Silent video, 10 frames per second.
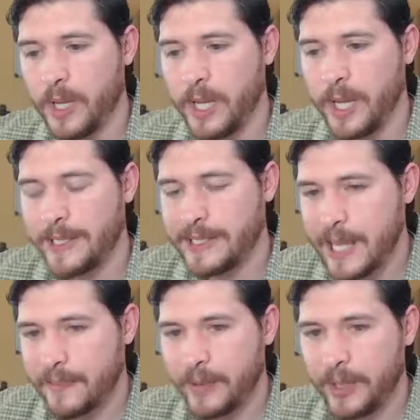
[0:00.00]
it
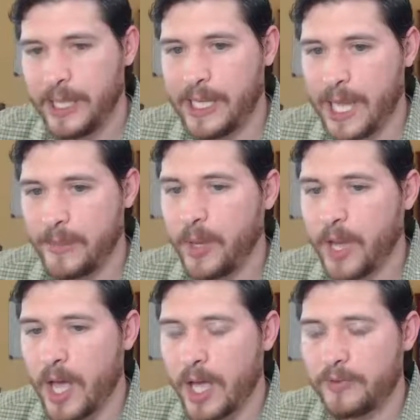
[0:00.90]
definitely can pay
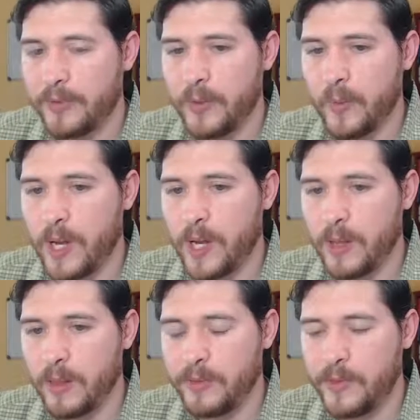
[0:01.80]
off. And
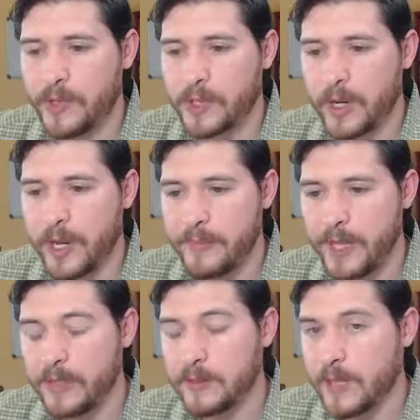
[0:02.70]
while these are going to
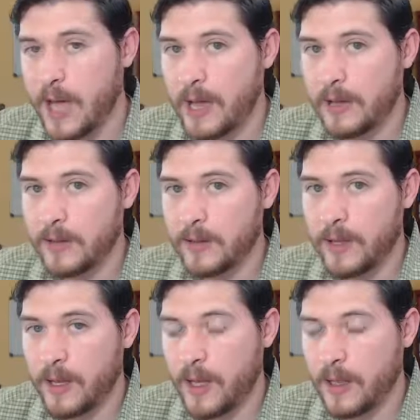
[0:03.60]
be a lot
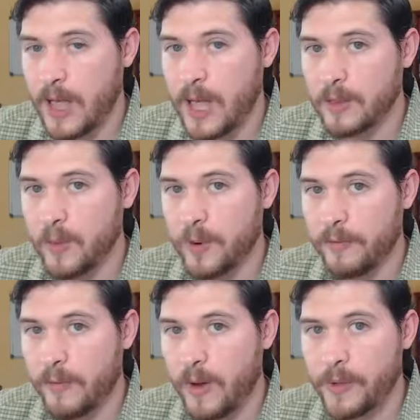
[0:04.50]
lower
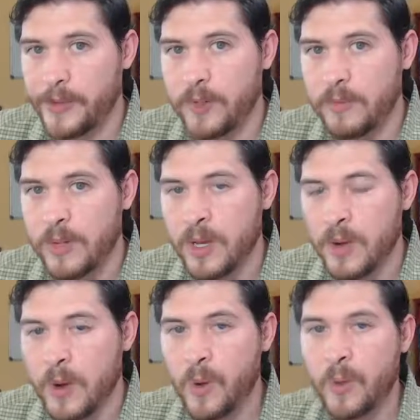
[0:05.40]
volume,
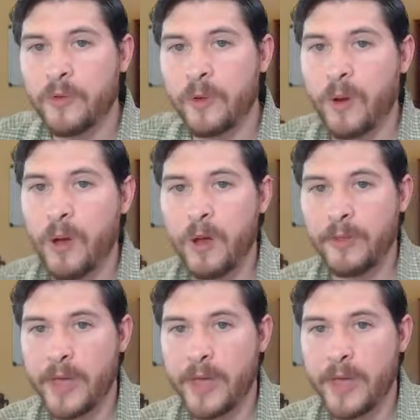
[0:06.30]
overall, the